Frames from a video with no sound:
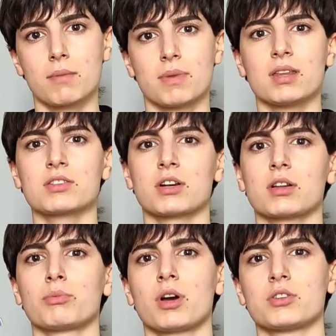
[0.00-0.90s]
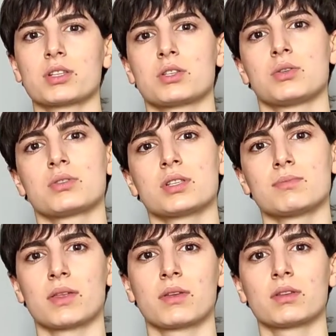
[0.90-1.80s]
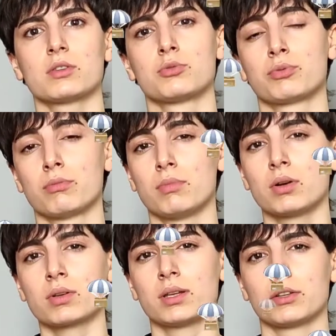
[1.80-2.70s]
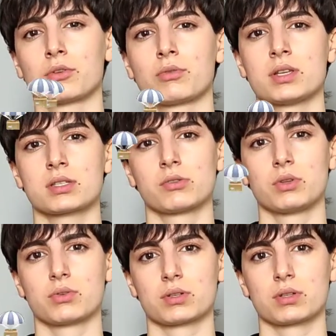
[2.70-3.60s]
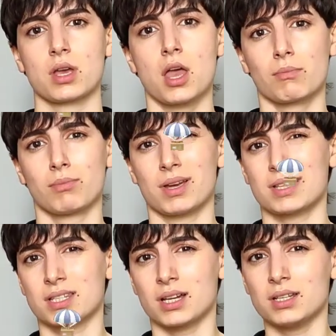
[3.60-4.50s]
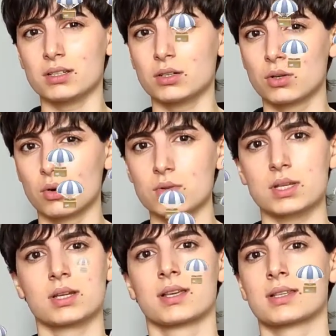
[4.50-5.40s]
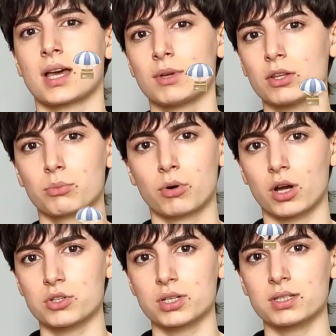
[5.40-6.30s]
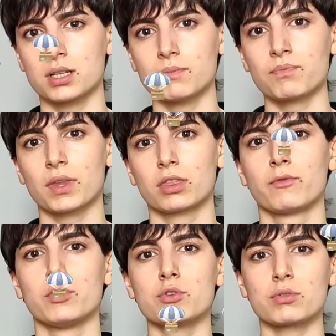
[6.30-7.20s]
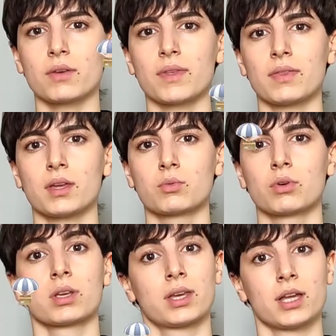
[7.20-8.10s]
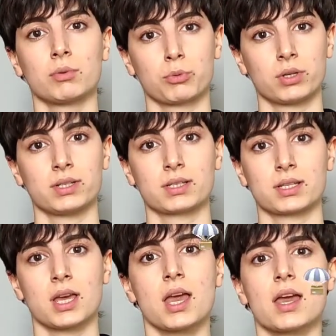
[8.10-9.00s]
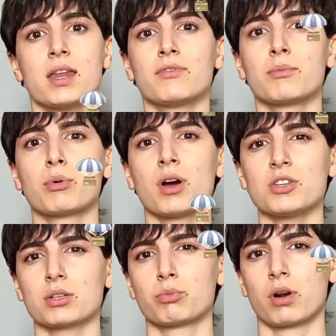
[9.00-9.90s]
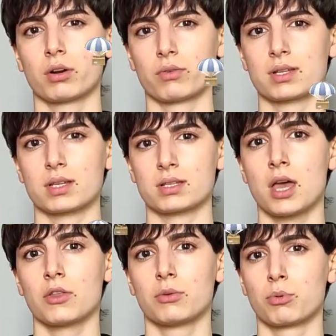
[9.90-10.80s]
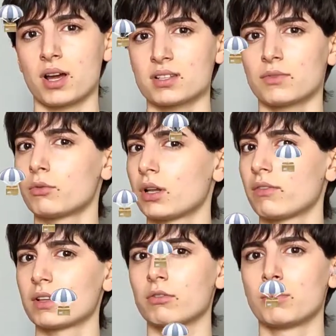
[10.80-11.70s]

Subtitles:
Many startup projects use this method to promote and increase their users. By studying the goals and examining the project team, the future of that network can be predicted, and if the project progresses, the price of the relevant